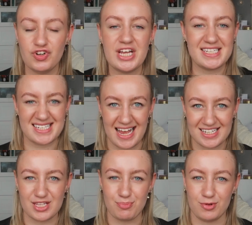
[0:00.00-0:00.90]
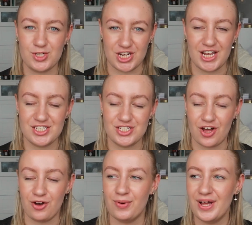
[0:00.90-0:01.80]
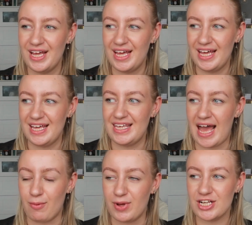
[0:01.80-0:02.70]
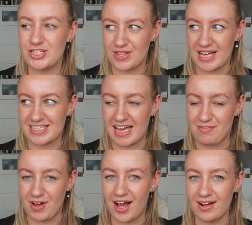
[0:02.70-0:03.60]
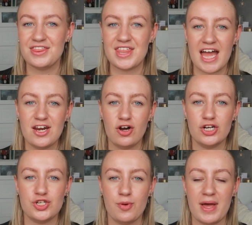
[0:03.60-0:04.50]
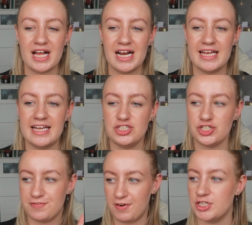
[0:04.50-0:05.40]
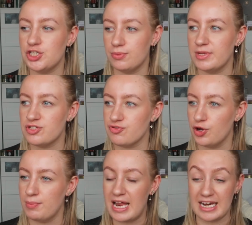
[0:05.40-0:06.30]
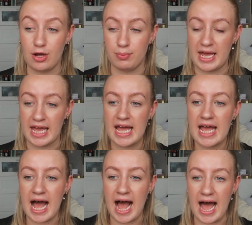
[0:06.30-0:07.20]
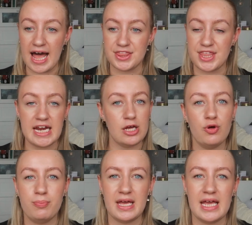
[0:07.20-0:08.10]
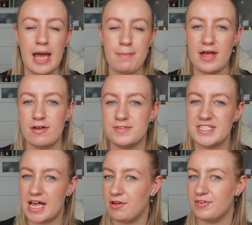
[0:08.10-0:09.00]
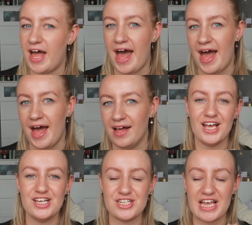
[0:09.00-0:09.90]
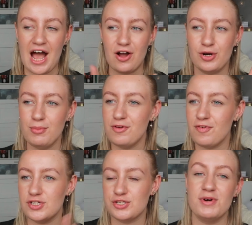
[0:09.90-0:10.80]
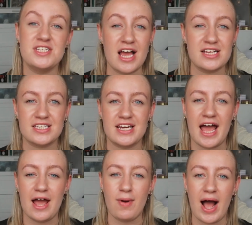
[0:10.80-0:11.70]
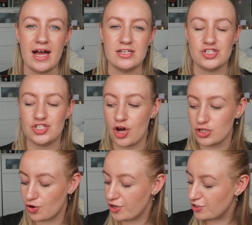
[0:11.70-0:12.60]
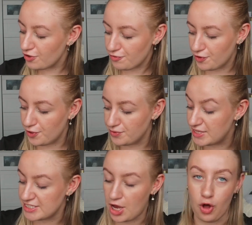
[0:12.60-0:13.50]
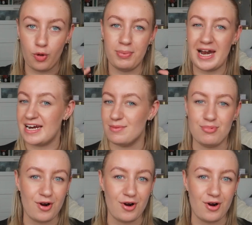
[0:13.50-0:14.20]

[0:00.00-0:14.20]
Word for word: reassess the budget, so yeah, we can do that together. Then I'm going to do of cleaning, just freshen up this room a little bit, and then it'll be a bit of self-care. So yeah, I'm going to move on to my desk now and start talking you through this whole planning